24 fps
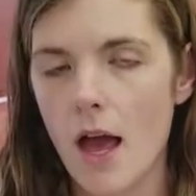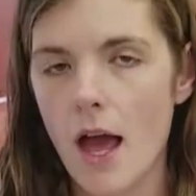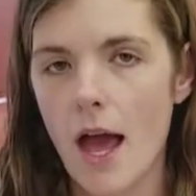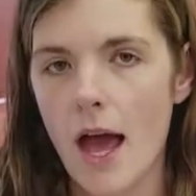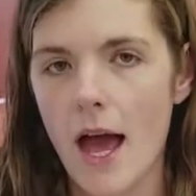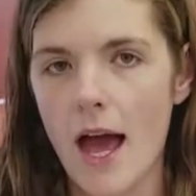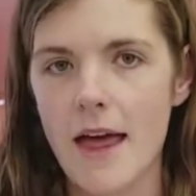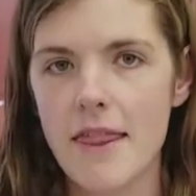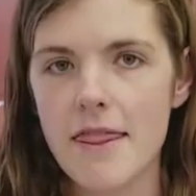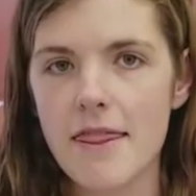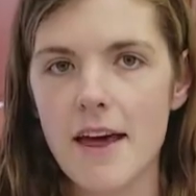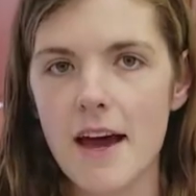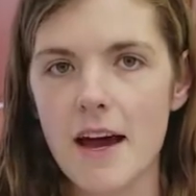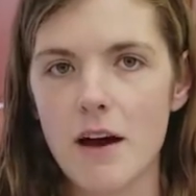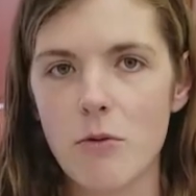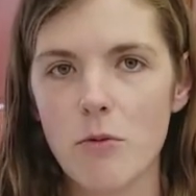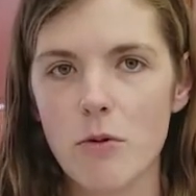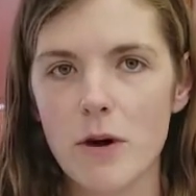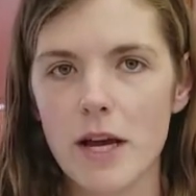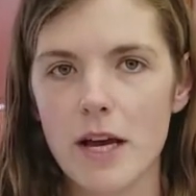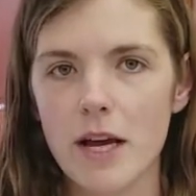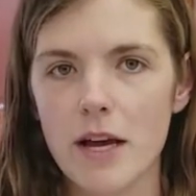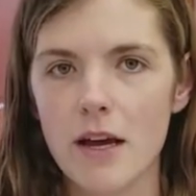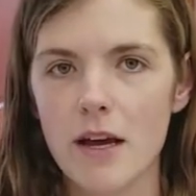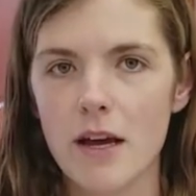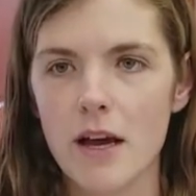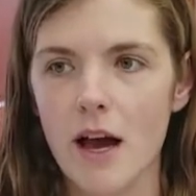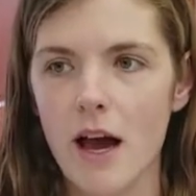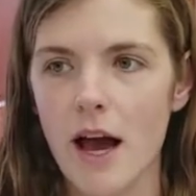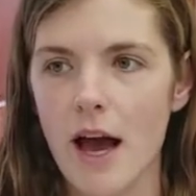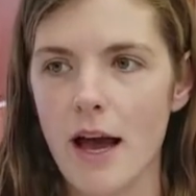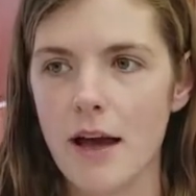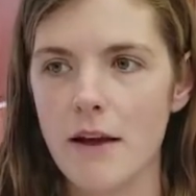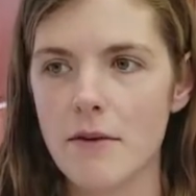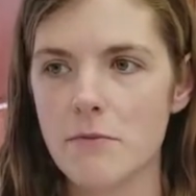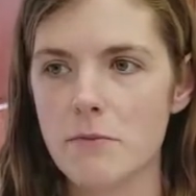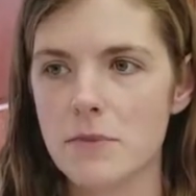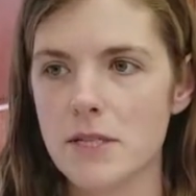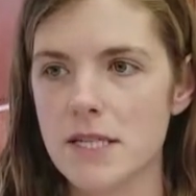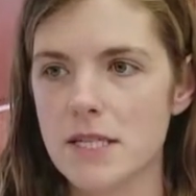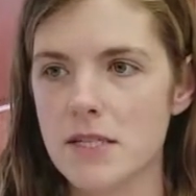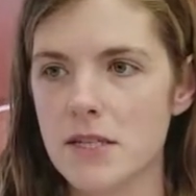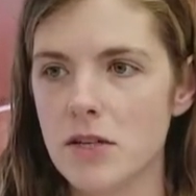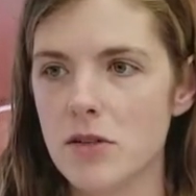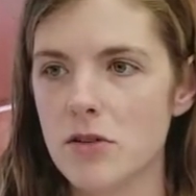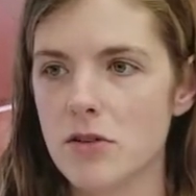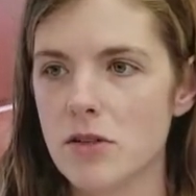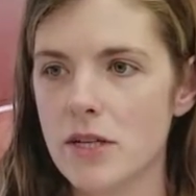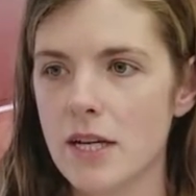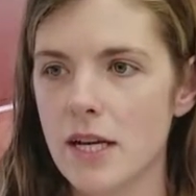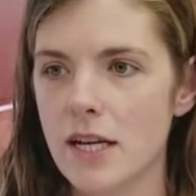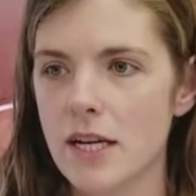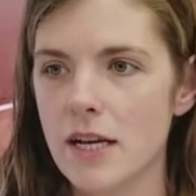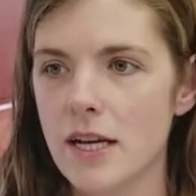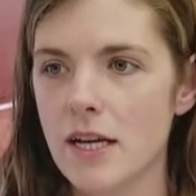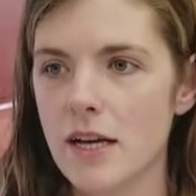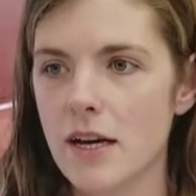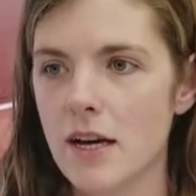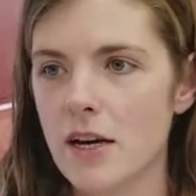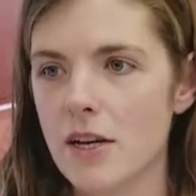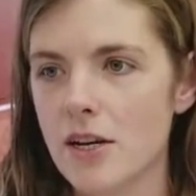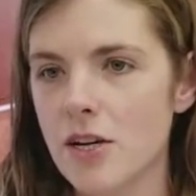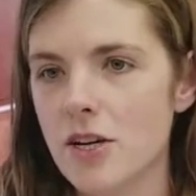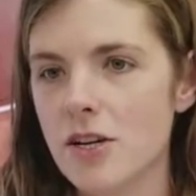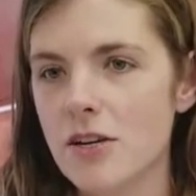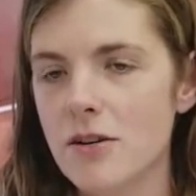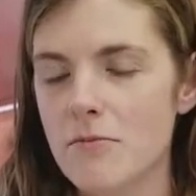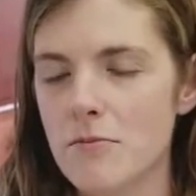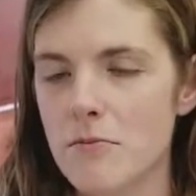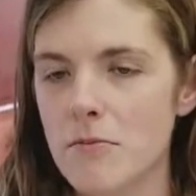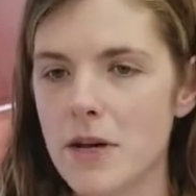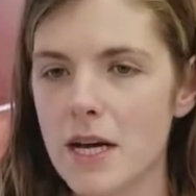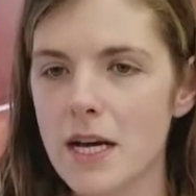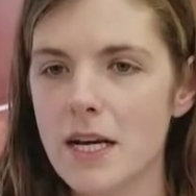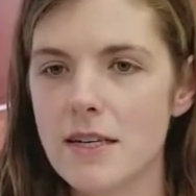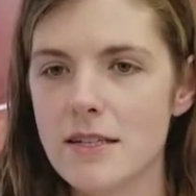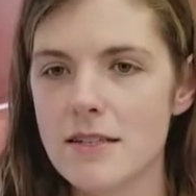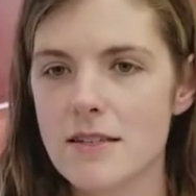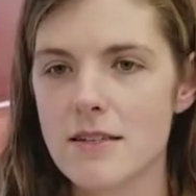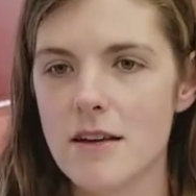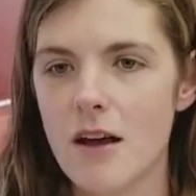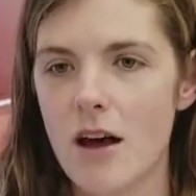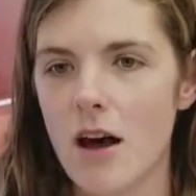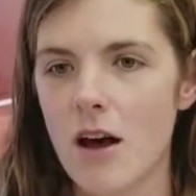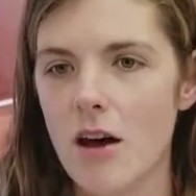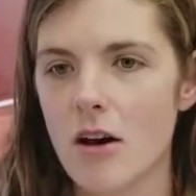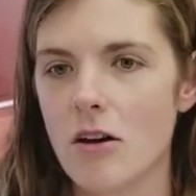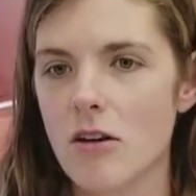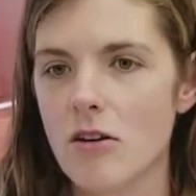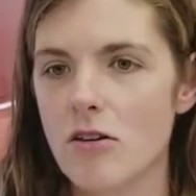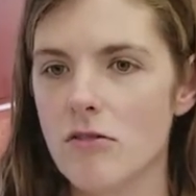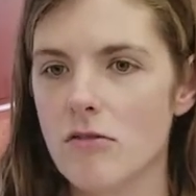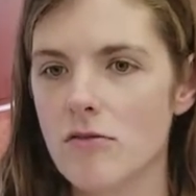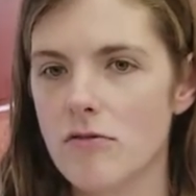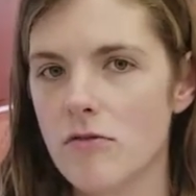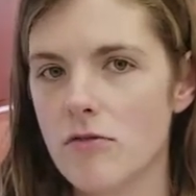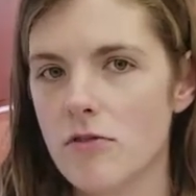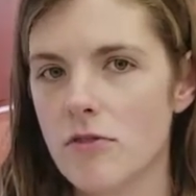And that way I'm still getting a good mix of